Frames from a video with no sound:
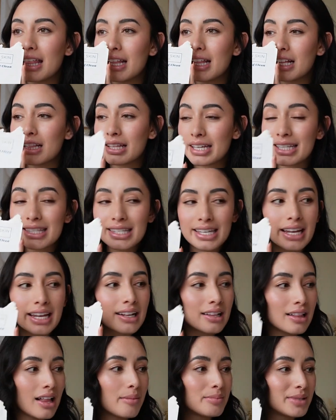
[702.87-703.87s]
Clean Skin
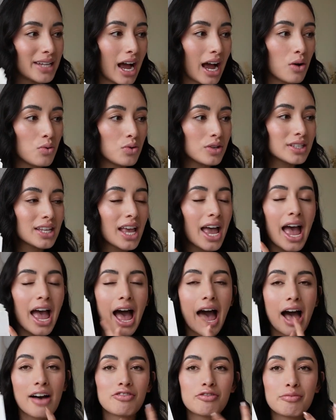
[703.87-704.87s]
Club towels
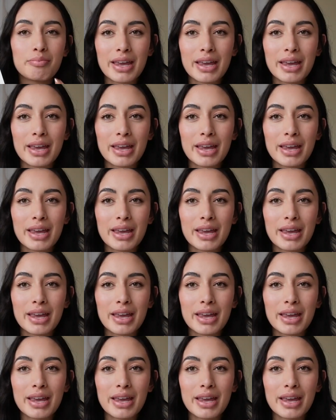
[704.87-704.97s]
have